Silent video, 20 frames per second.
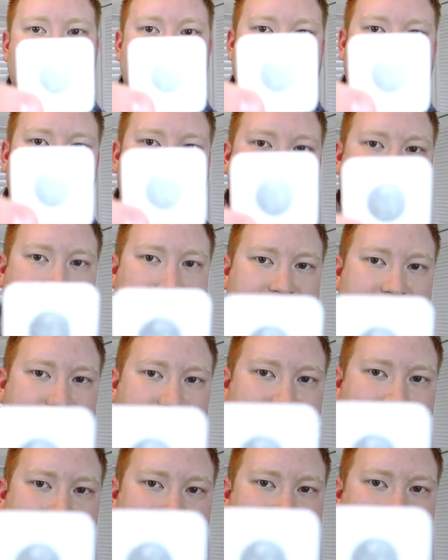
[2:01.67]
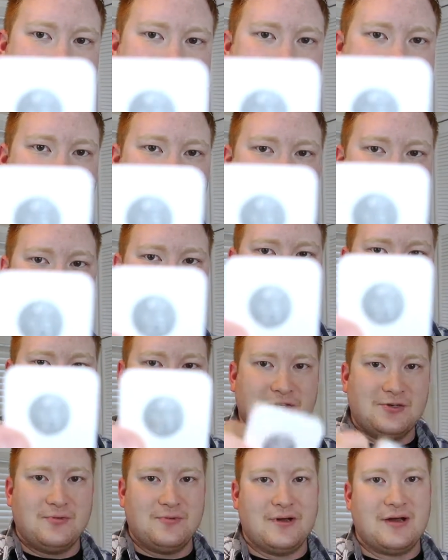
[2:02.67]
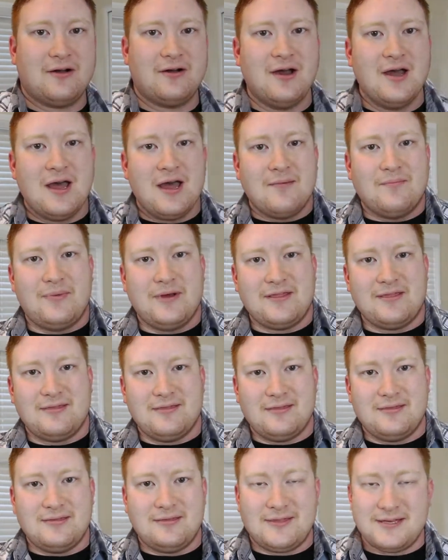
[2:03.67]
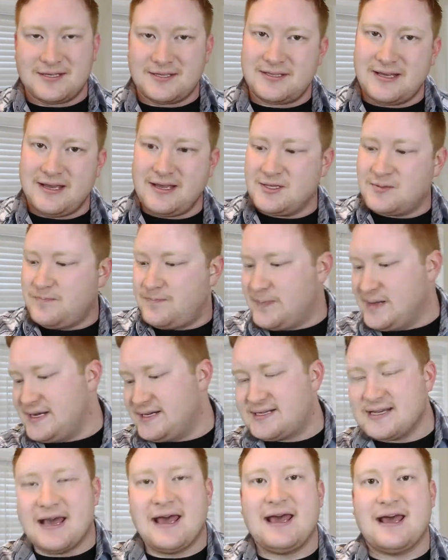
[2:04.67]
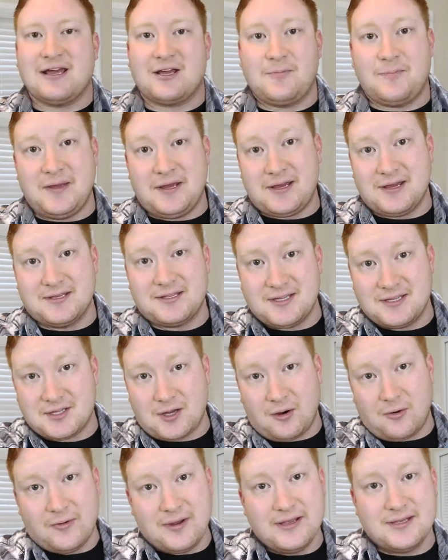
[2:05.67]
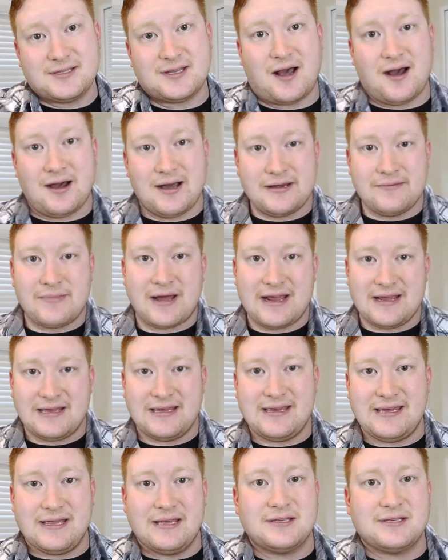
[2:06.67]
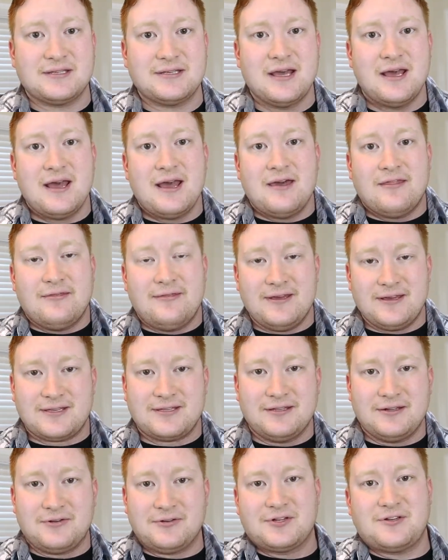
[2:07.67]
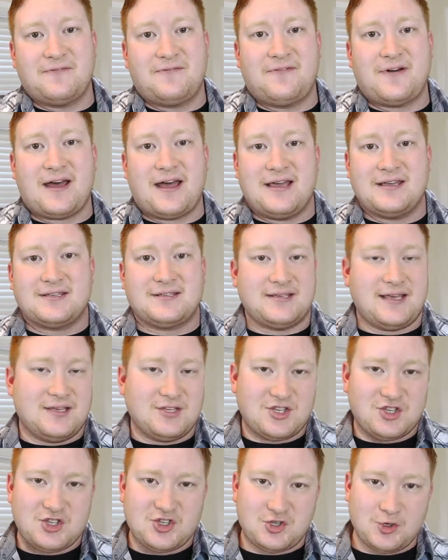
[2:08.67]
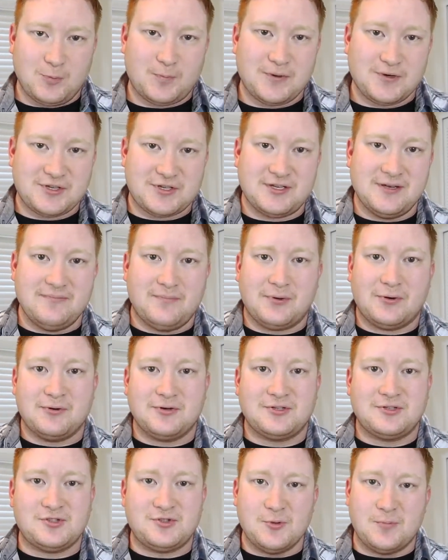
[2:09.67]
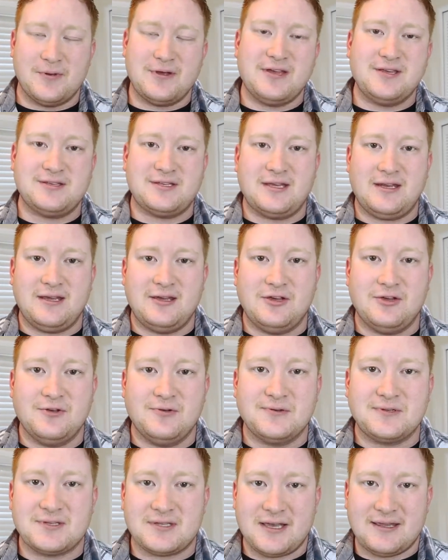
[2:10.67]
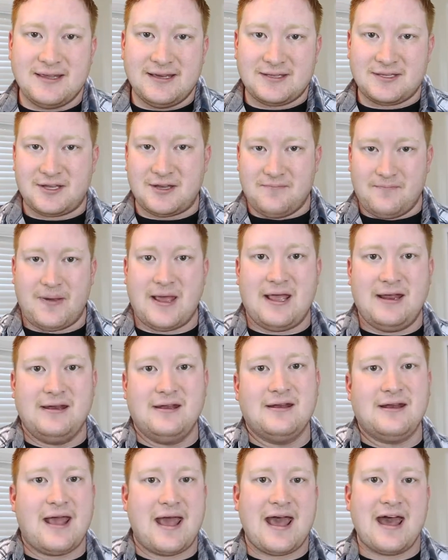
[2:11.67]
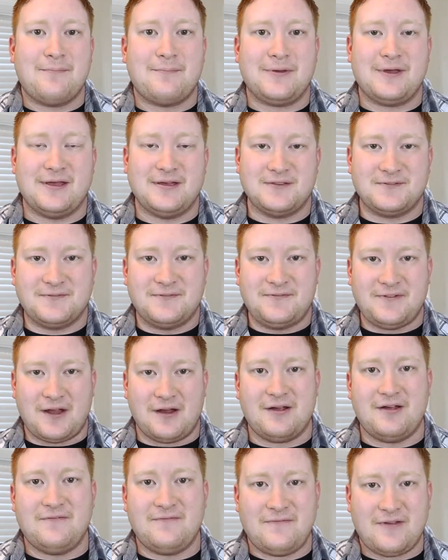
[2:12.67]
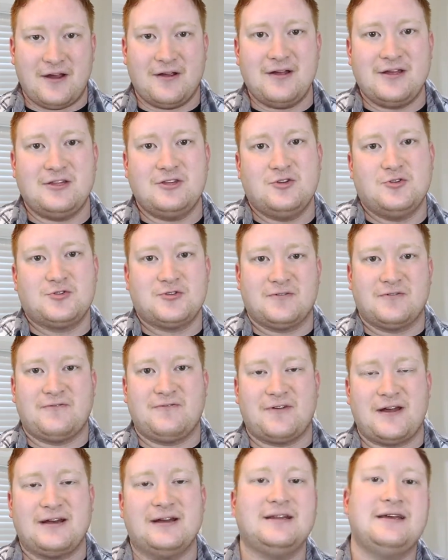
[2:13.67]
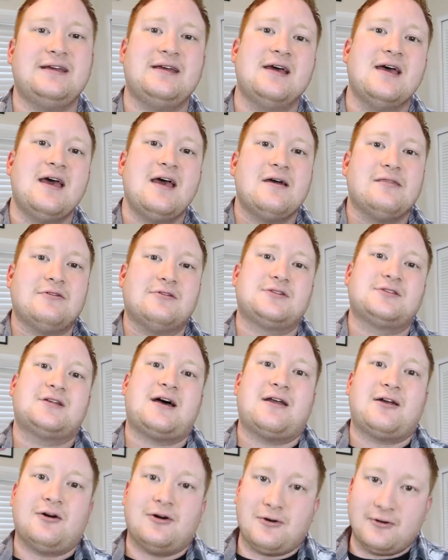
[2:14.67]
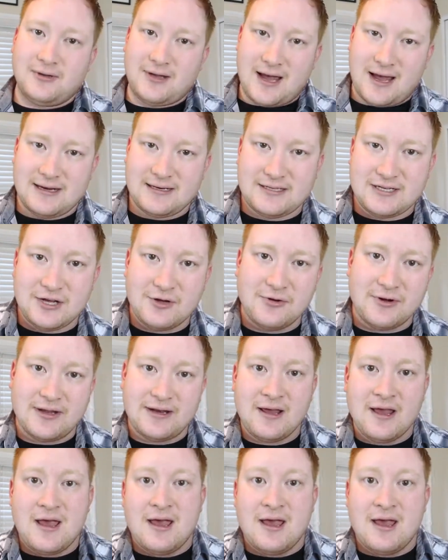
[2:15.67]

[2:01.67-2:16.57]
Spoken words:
see it very well, it's not focusing too well, but this thing is beat to heck because it's always on my keys. This little device is super simple, super easy to use. Its companion app is very, very user-friendly. There's not a whole lot to it,